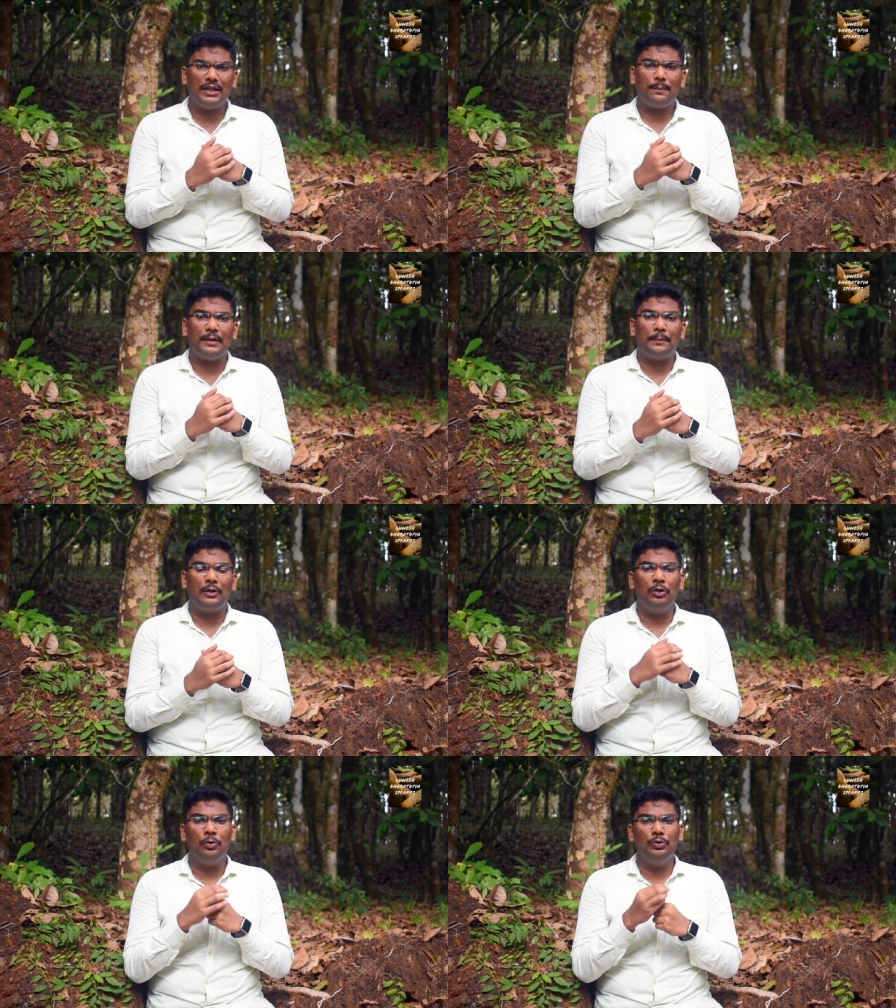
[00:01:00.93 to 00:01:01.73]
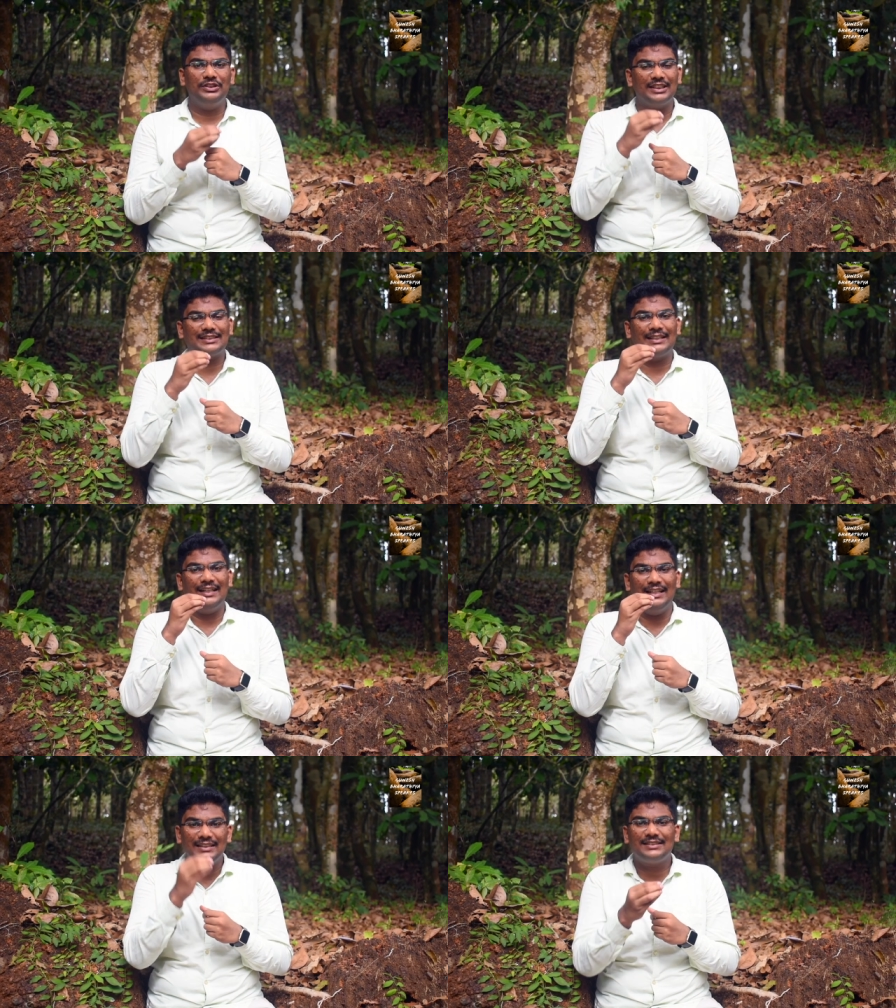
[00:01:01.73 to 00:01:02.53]
are many people who just
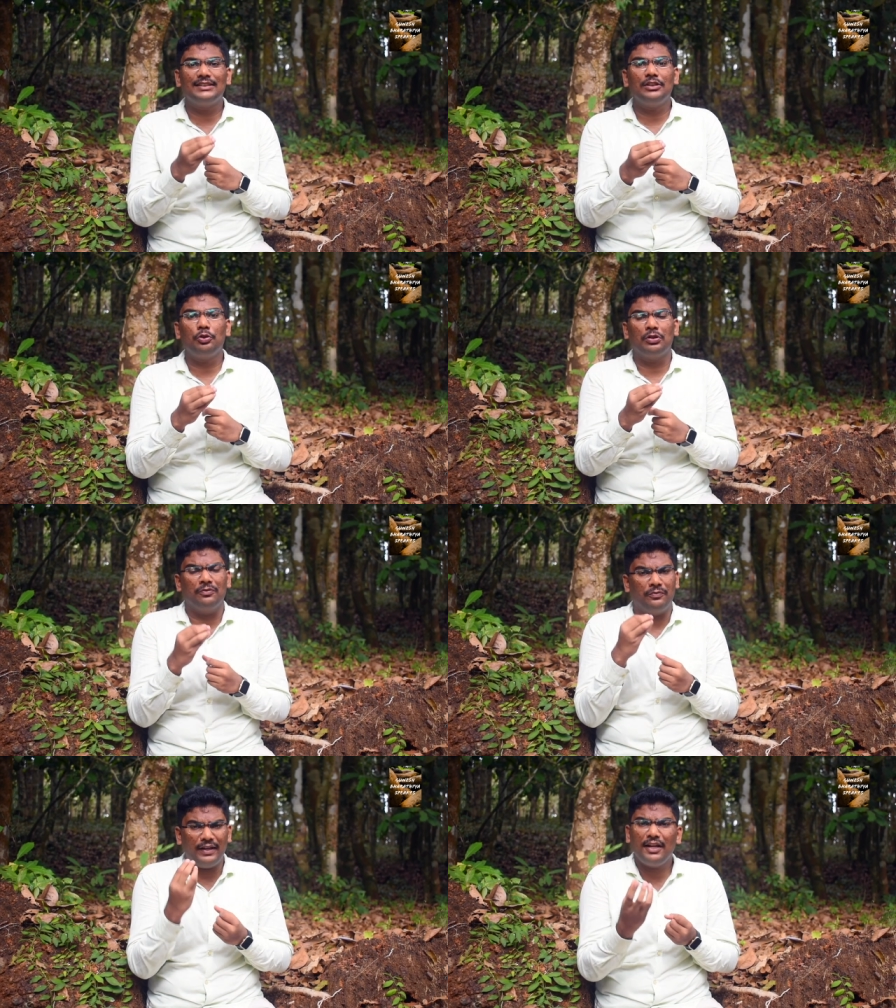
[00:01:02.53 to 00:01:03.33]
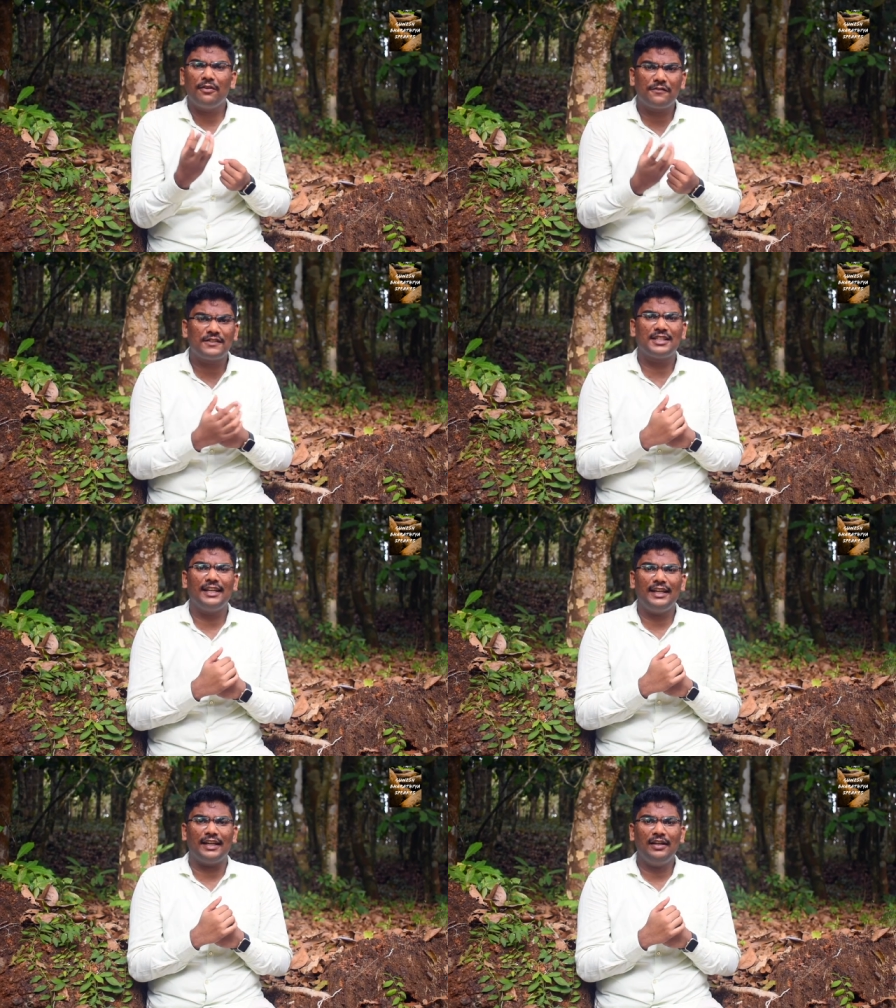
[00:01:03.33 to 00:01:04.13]
listen to the way of
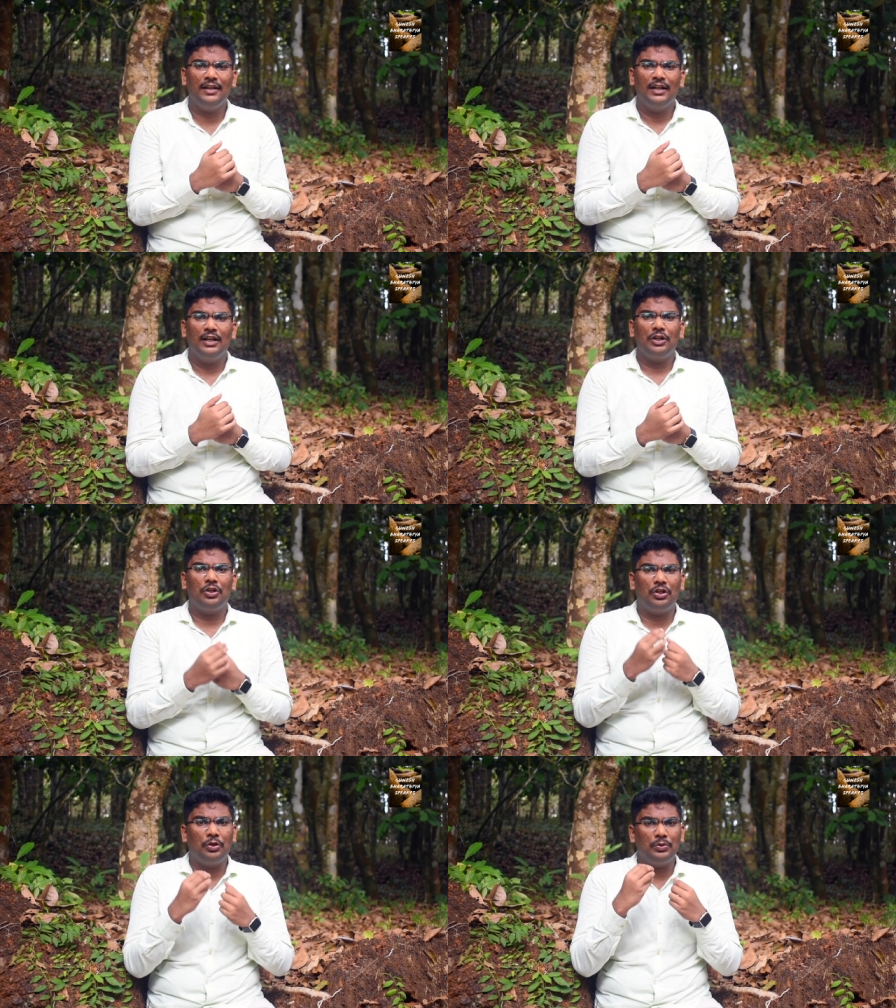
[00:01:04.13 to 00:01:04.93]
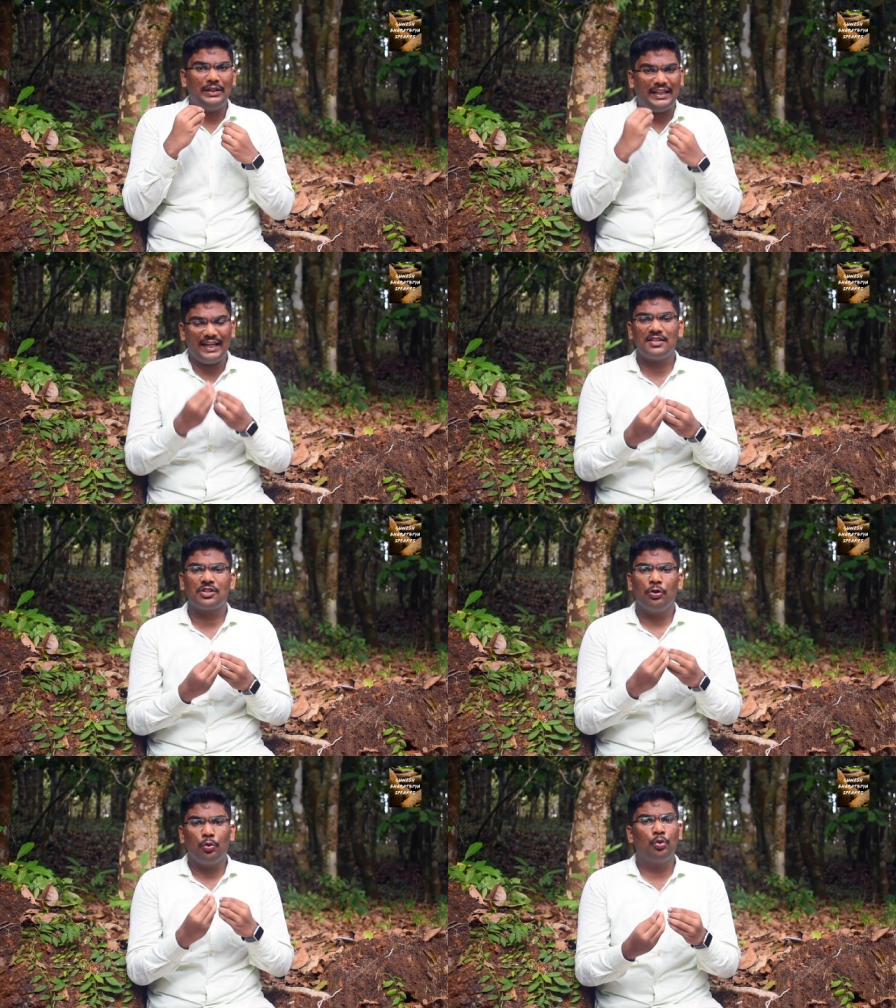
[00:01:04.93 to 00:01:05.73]
singing to guess
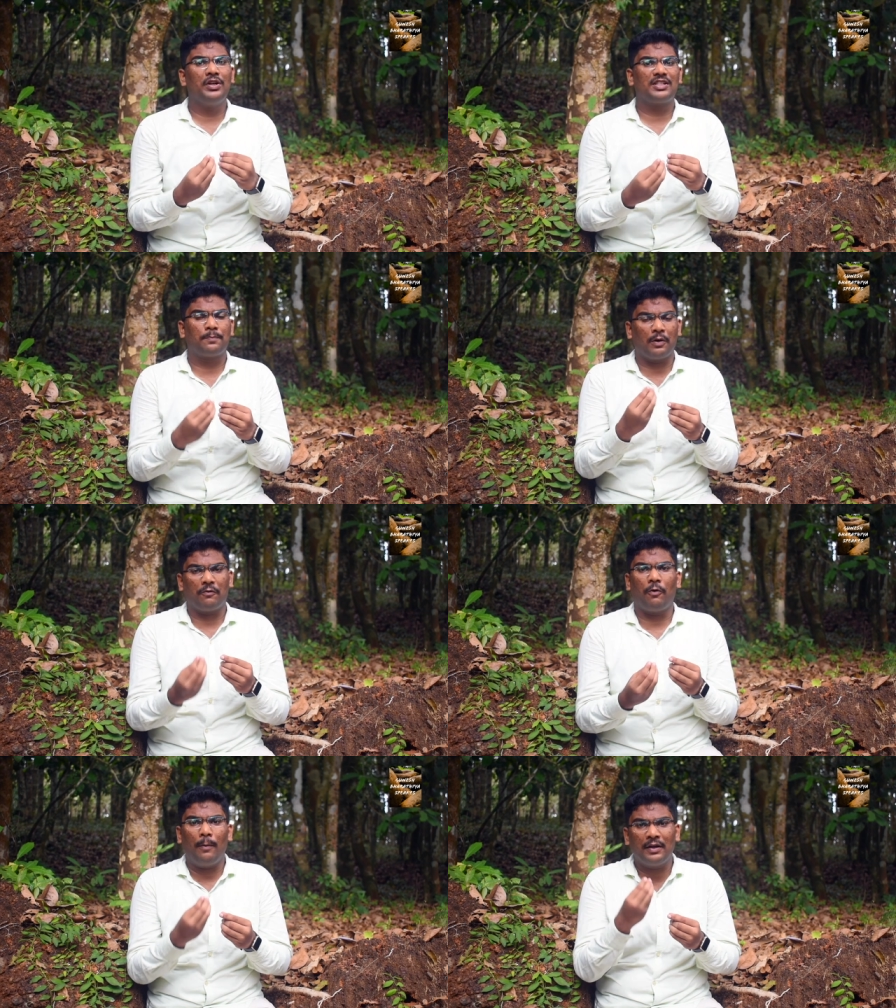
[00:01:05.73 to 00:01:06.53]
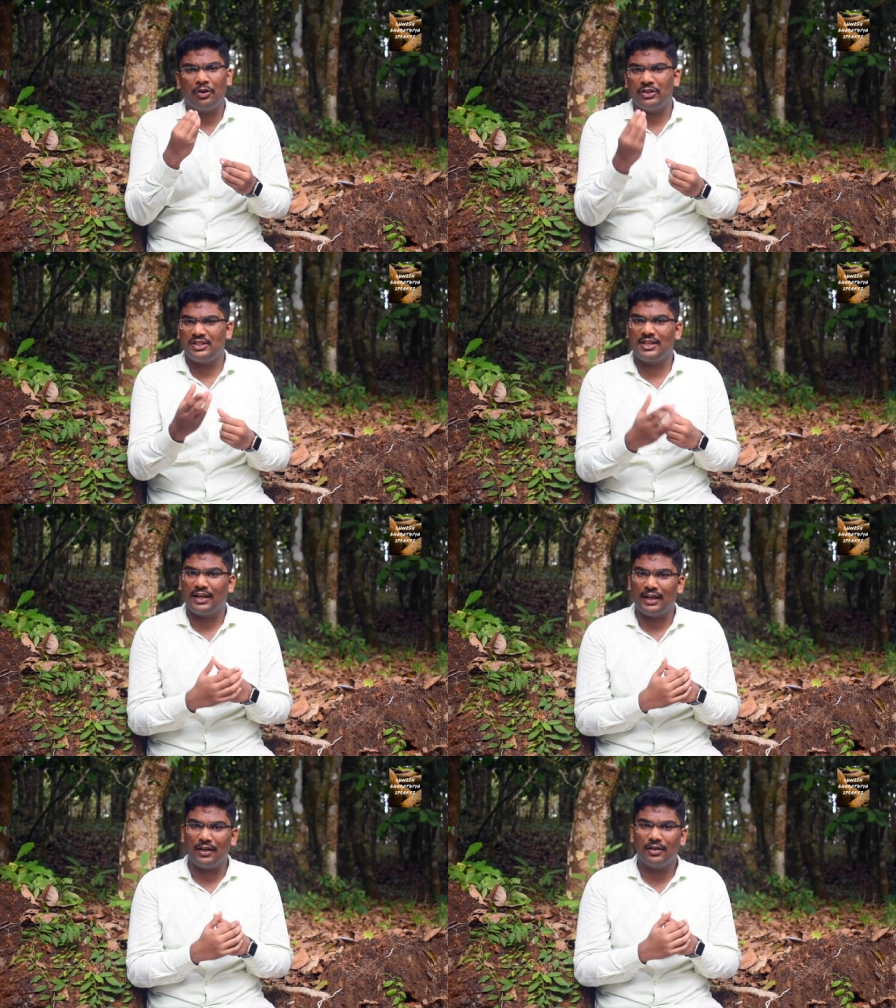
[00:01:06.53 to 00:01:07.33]
who is performing on
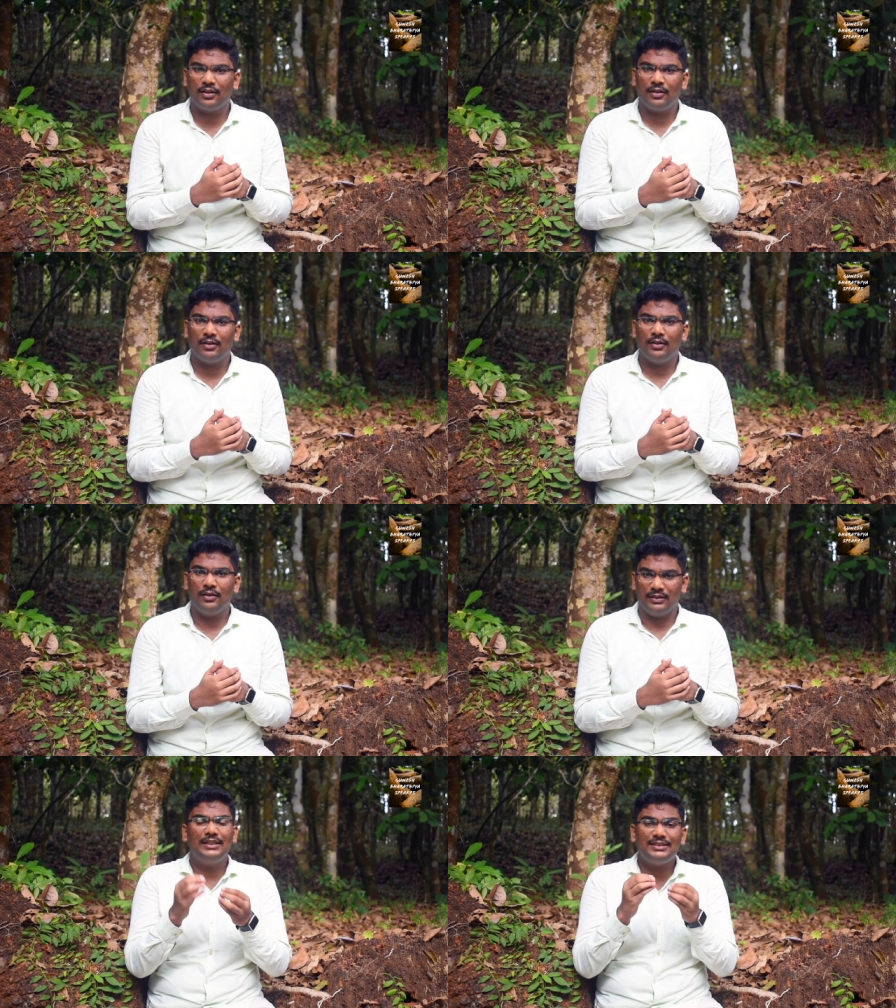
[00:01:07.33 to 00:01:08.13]
screen.